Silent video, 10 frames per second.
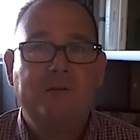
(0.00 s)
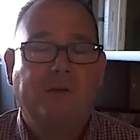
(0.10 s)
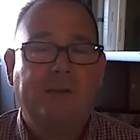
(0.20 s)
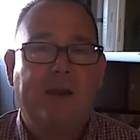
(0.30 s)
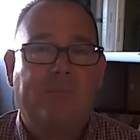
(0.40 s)

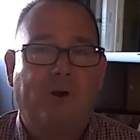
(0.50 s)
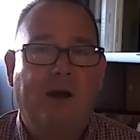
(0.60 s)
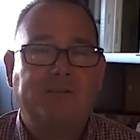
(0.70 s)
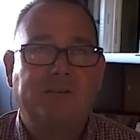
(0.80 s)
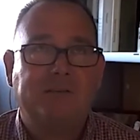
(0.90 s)
looked at a
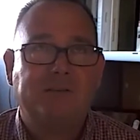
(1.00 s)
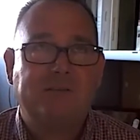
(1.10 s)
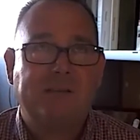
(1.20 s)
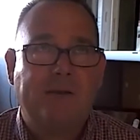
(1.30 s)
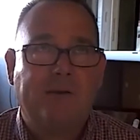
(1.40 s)
process
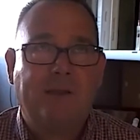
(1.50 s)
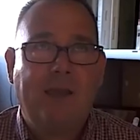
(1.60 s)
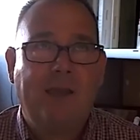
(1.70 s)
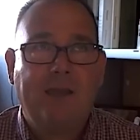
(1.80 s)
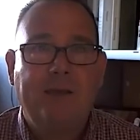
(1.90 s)
and said,
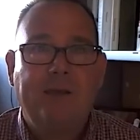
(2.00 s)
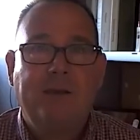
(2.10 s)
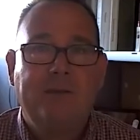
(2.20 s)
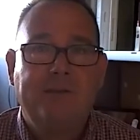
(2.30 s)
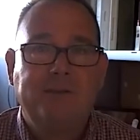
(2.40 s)
okay,
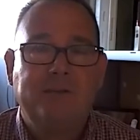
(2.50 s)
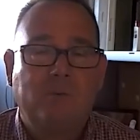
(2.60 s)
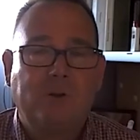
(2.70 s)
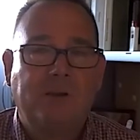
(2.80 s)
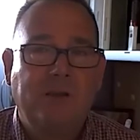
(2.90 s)
this
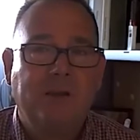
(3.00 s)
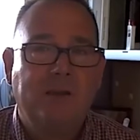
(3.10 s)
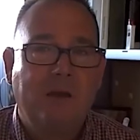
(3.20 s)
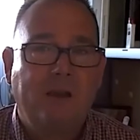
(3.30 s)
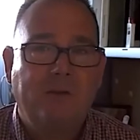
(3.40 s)
is what can
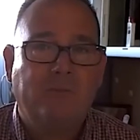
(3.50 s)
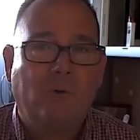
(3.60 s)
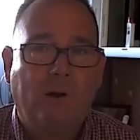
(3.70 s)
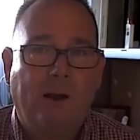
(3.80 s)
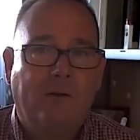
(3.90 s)
get done in
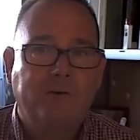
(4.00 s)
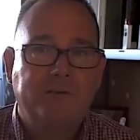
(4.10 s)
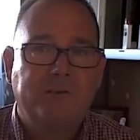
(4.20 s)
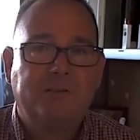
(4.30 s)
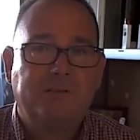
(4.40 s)
4
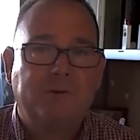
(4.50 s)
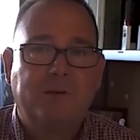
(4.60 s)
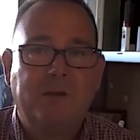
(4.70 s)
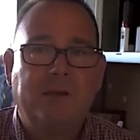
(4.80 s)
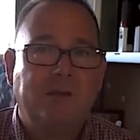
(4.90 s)
hours. This is
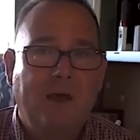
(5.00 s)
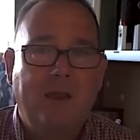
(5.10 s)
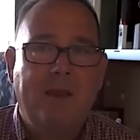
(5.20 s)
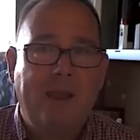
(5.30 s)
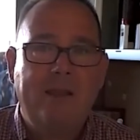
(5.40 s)
what can get
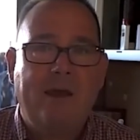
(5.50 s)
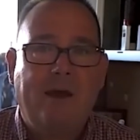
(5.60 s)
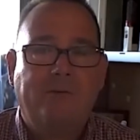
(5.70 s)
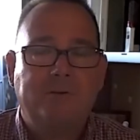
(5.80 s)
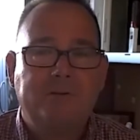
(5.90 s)
done in 8
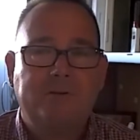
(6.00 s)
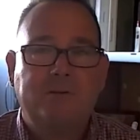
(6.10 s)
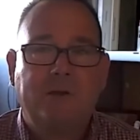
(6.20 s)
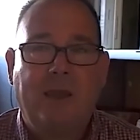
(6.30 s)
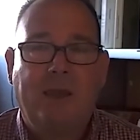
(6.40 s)

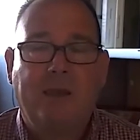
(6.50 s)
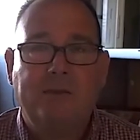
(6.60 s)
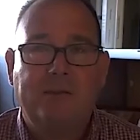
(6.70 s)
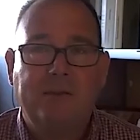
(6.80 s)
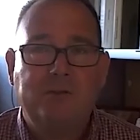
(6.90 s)
hours,
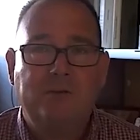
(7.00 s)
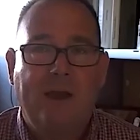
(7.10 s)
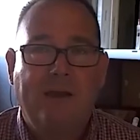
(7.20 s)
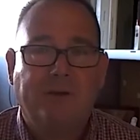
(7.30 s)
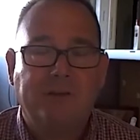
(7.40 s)
and that you
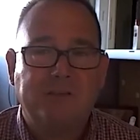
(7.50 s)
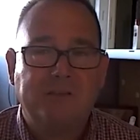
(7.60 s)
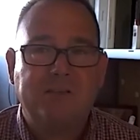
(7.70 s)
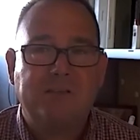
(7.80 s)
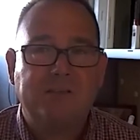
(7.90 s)
have a
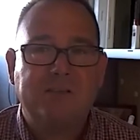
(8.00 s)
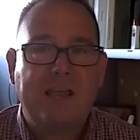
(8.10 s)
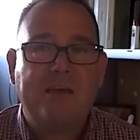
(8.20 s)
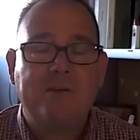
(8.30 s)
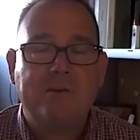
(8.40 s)
consistent
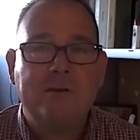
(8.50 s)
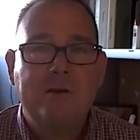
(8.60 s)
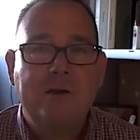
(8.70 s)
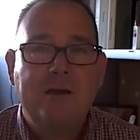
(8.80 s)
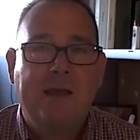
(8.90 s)
standard
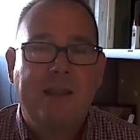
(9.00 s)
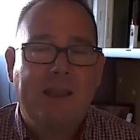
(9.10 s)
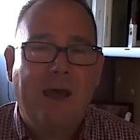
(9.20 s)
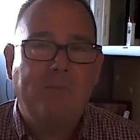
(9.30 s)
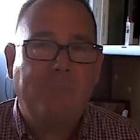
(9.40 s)

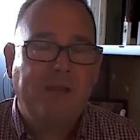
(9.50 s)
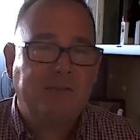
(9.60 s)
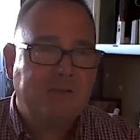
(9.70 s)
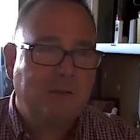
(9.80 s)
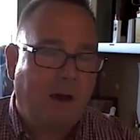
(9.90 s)
and not
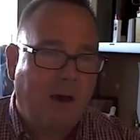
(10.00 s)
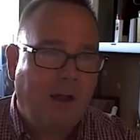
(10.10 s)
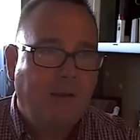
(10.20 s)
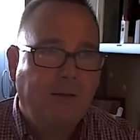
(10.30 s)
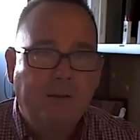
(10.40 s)
based
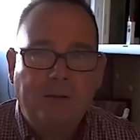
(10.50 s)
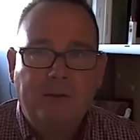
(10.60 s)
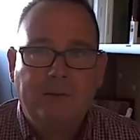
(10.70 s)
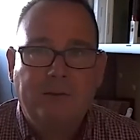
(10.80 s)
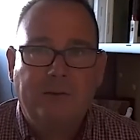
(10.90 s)
on
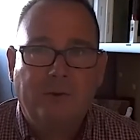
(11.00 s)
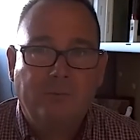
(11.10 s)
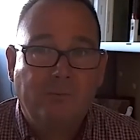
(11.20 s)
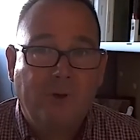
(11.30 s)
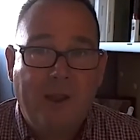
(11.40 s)

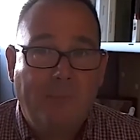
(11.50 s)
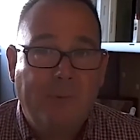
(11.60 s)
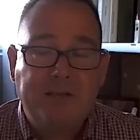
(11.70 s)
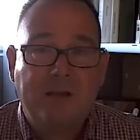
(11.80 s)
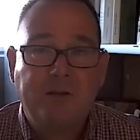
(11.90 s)

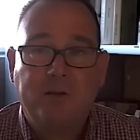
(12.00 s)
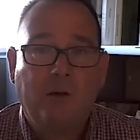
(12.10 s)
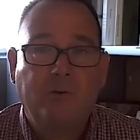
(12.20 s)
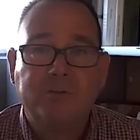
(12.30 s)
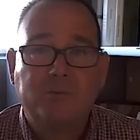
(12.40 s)
your
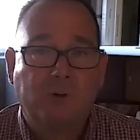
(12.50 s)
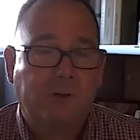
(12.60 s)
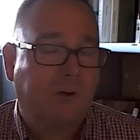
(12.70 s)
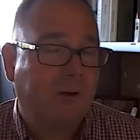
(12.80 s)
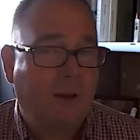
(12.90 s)
lowest
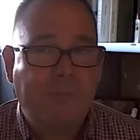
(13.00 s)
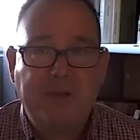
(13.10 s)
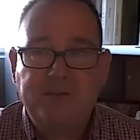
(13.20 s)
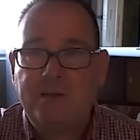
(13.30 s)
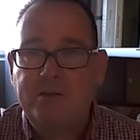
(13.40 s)
worker and not
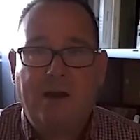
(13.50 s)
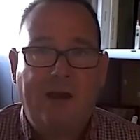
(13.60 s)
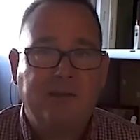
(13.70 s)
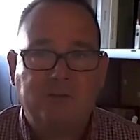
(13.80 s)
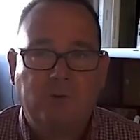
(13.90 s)
based on your
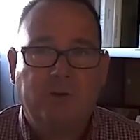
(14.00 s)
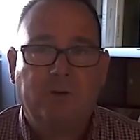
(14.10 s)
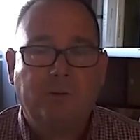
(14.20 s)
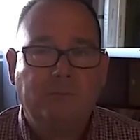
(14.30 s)
highest worker,